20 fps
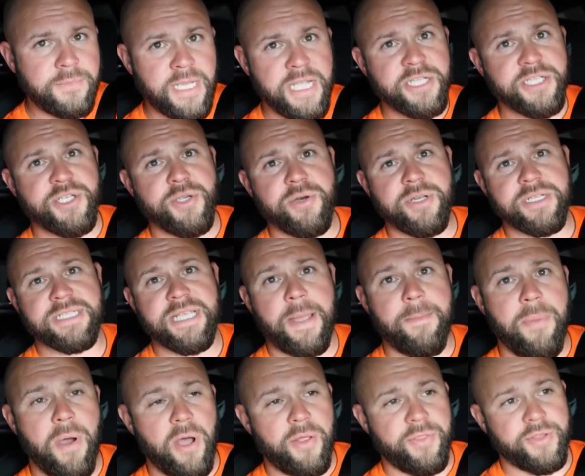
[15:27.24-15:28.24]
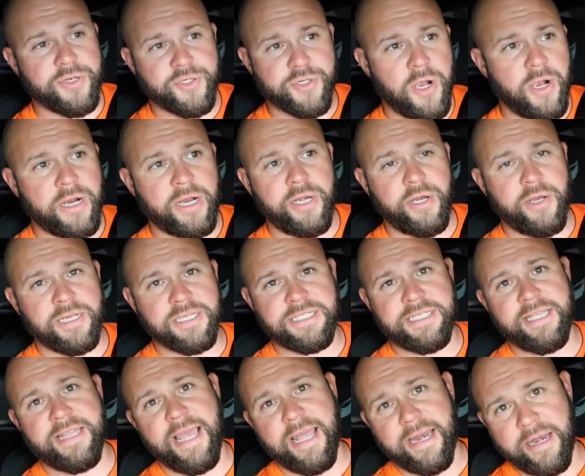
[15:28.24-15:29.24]
as soon as I bought the truck, and you can
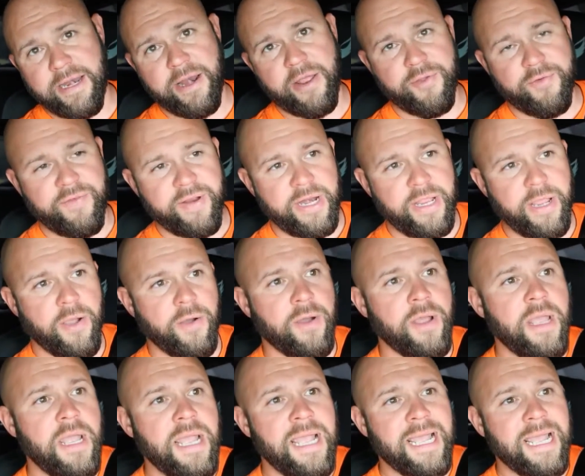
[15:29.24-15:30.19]
see that in another video,